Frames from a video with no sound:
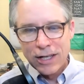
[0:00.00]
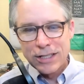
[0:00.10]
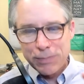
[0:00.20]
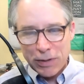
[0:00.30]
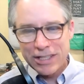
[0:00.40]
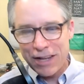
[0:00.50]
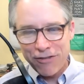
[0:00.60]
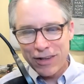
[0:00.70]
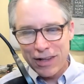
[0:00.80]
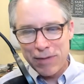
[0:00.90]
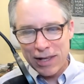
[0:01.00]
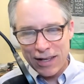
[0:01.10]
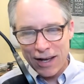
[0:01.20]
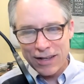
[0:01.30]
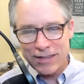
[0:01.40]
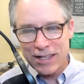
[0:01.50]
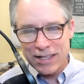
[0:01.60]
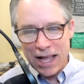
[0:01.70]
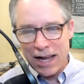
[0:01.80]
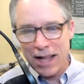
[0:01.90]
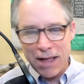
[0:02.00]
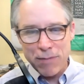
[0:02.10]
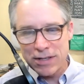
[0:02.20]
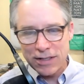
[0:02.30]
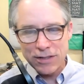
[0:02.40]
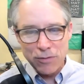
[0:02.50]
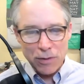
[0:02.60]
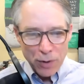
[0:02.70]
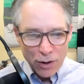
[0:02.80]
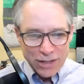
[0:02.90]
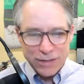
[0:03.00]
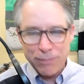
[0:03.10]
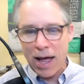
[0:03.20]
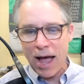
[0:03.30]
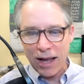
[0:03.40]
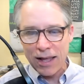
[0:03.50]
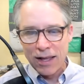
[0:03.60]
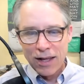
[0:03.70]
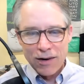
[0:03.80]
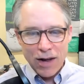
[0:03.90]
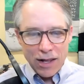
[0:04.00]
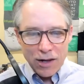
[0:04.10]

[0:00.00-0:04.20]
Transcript: specifically because the day-to-day business will pull us back, right?